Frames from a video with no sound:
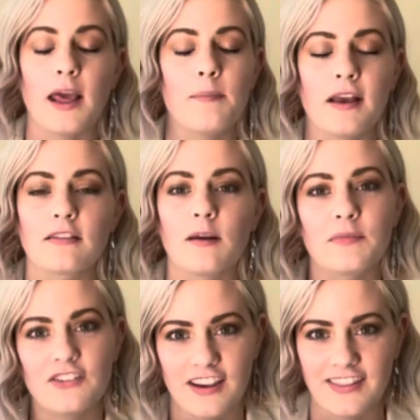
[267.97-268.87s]
picked up
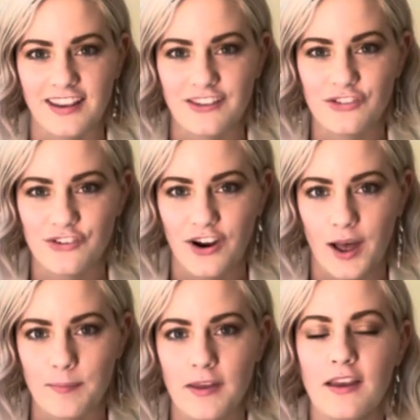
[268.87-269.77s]
the chain link
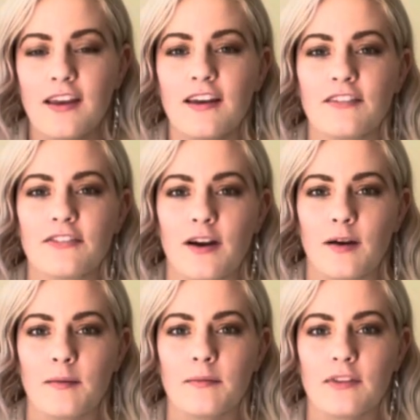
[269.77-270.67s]
strap
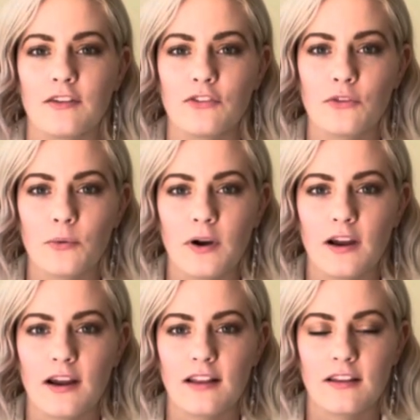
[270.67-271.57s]
from the store,